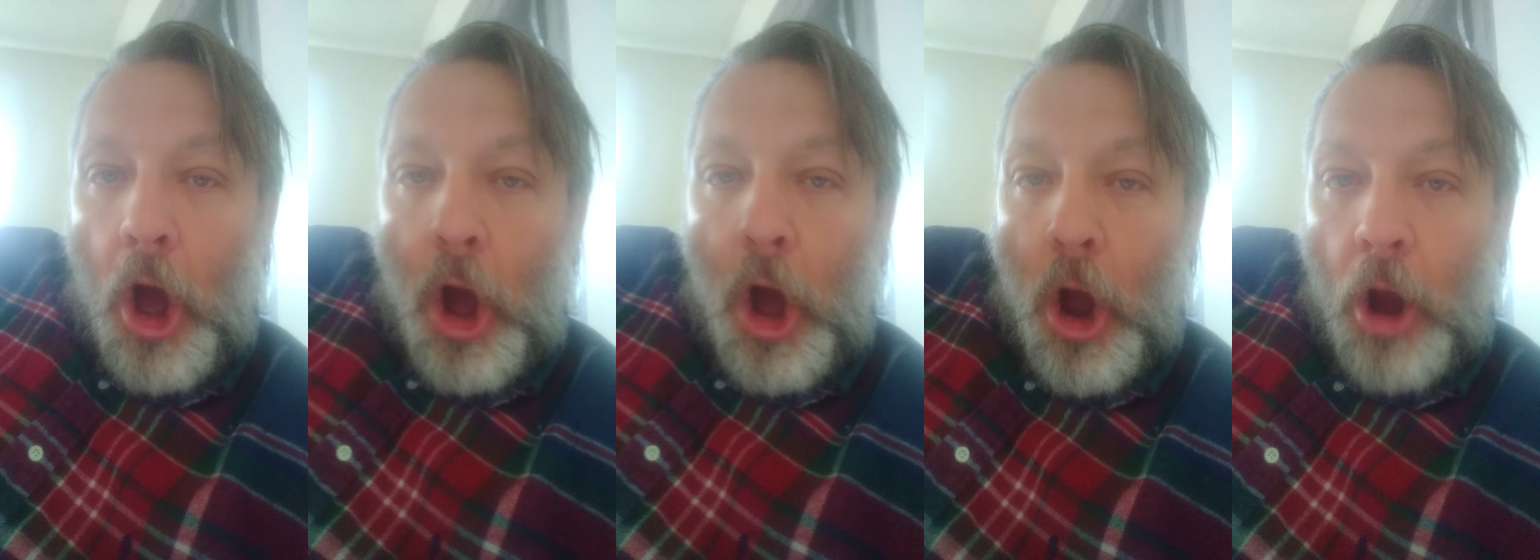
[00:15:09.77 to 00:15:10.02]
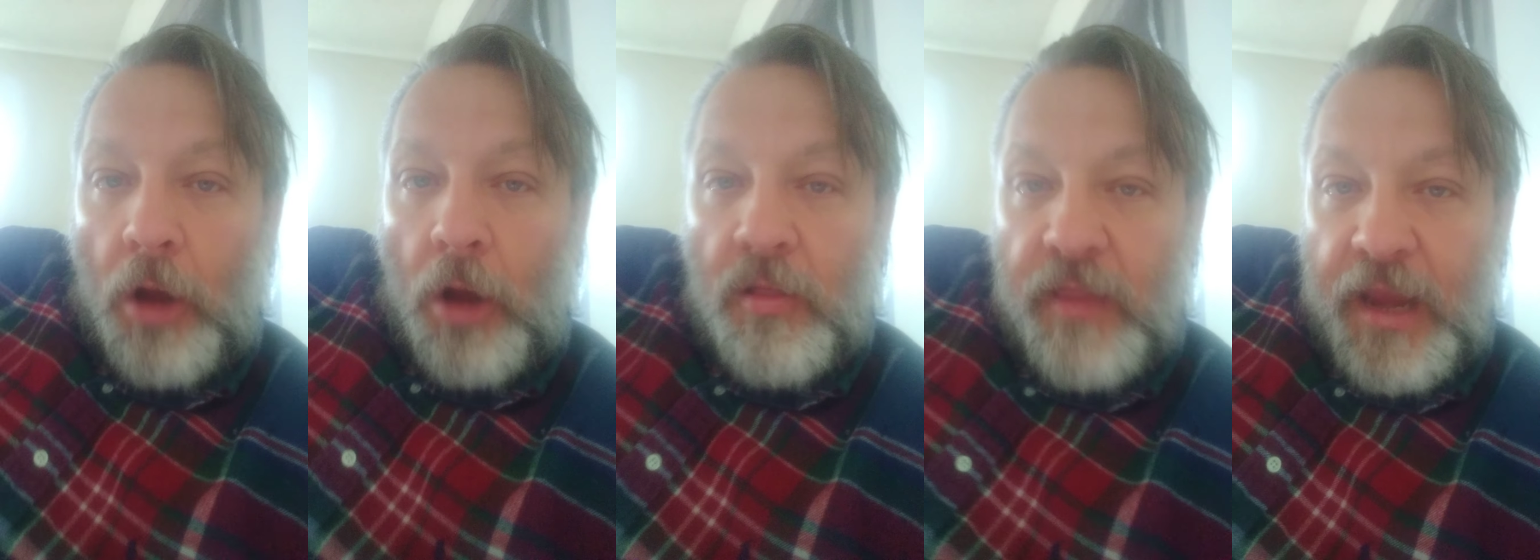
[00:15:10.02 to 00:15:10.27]

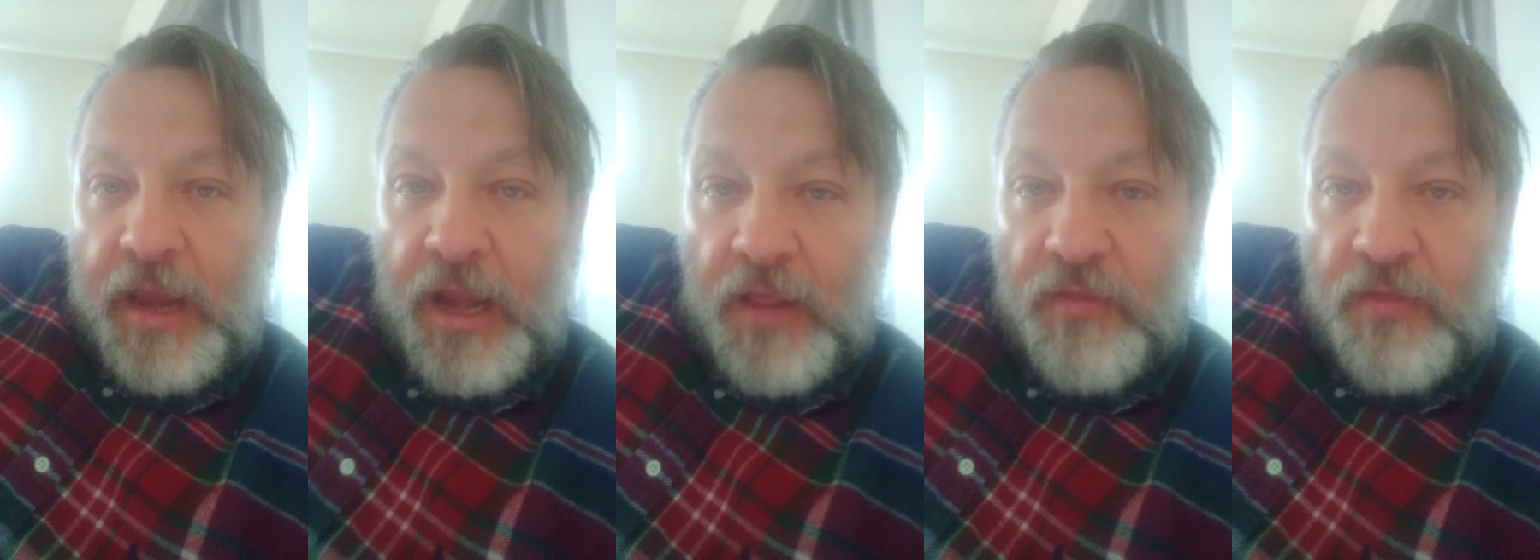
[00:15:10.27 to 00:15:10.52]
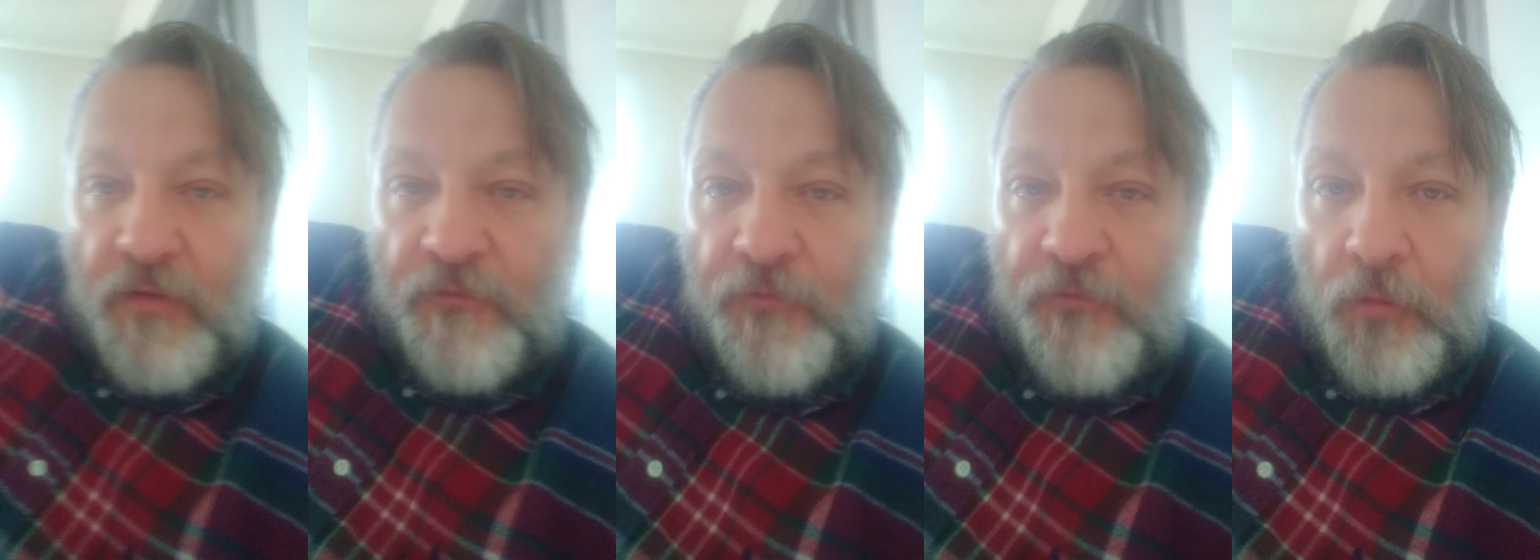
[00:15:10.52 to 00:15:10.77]
are
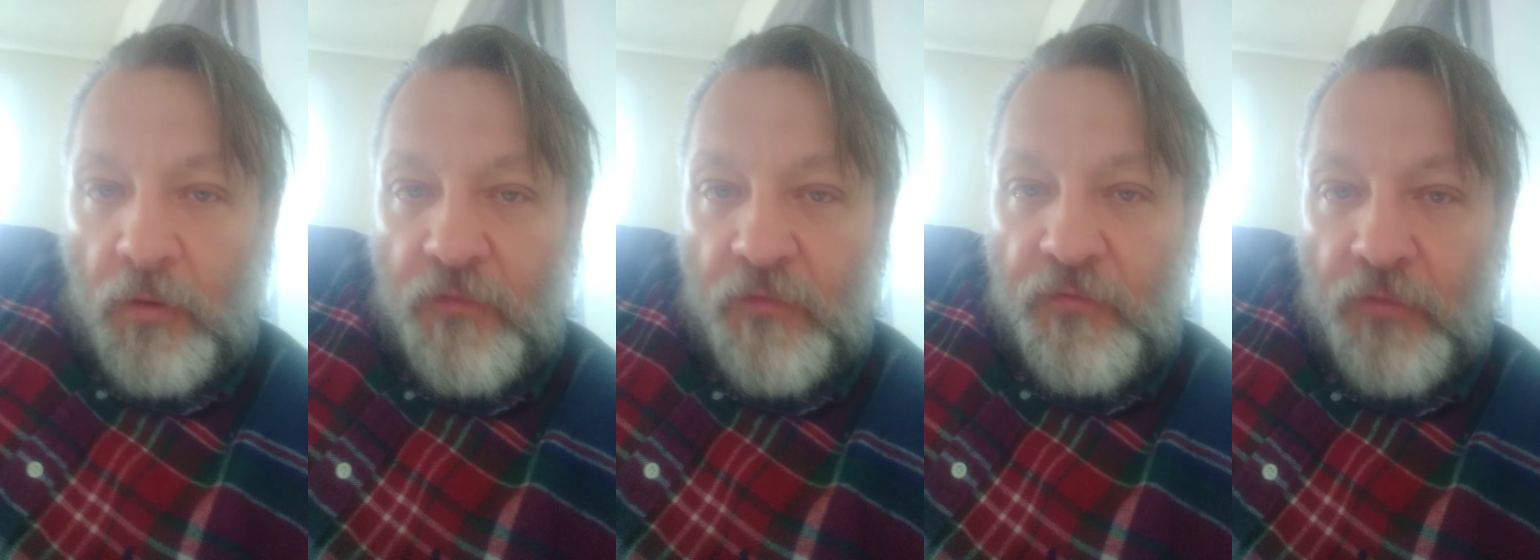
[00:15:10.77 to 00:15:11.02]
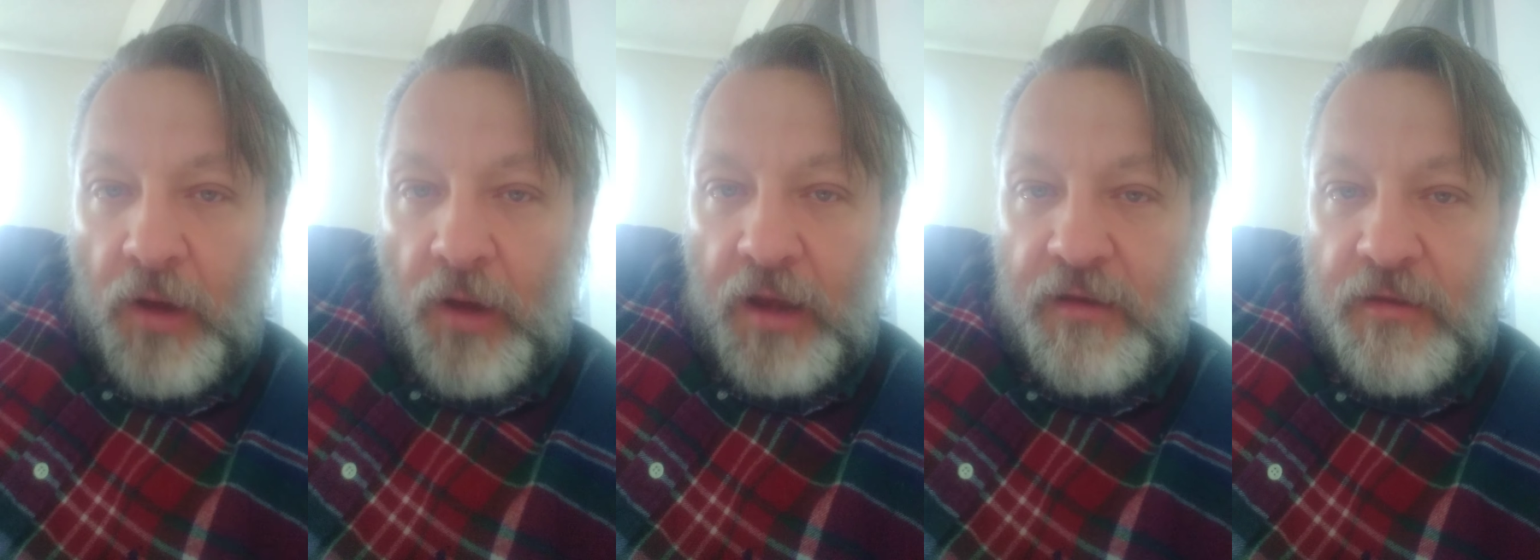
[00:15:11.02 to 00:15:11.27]
leading the
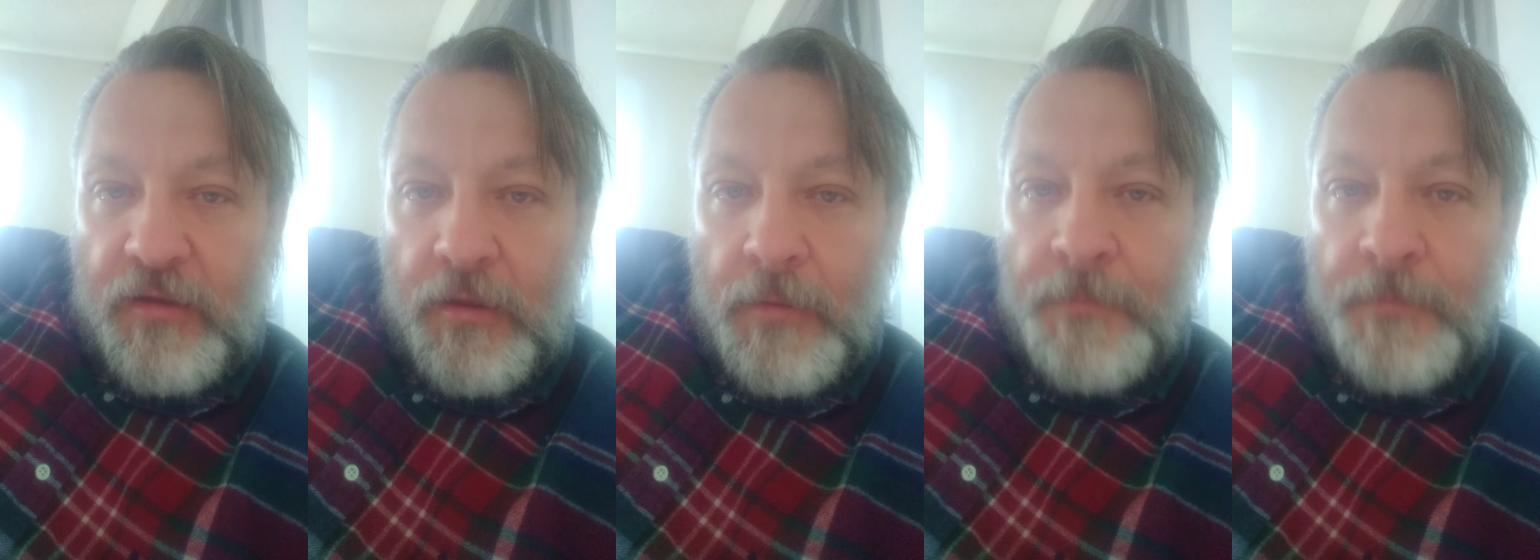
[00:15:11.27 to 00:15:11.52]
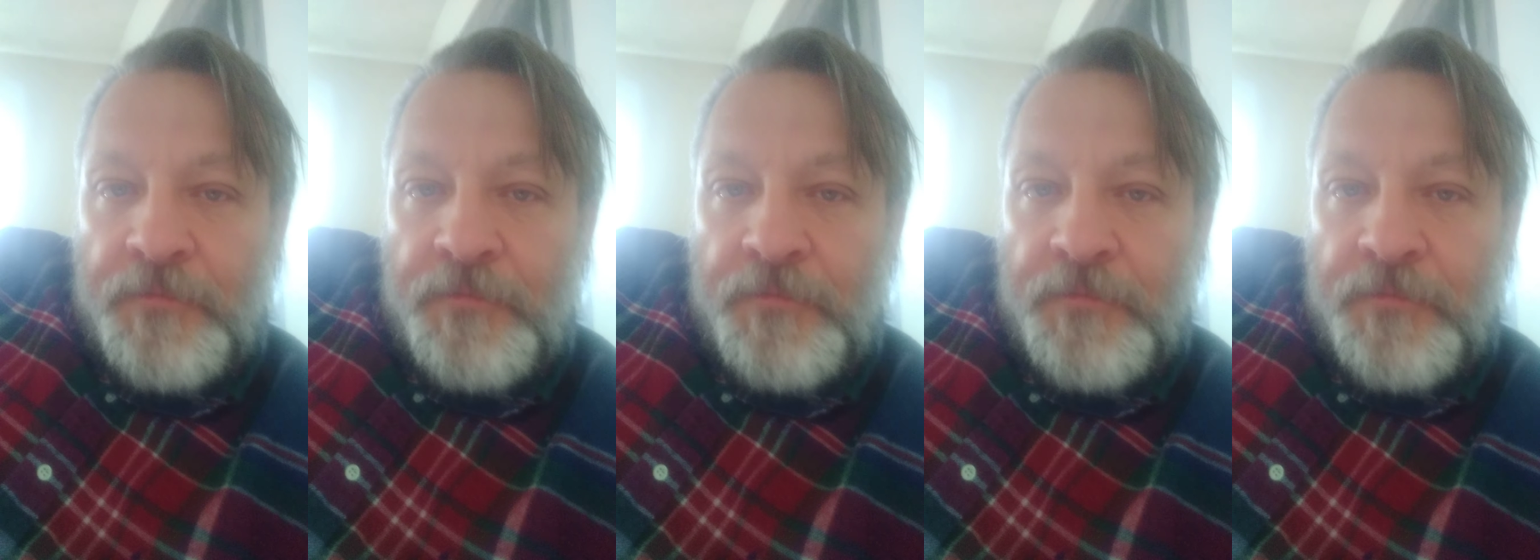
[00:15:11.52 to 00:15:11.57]
forefront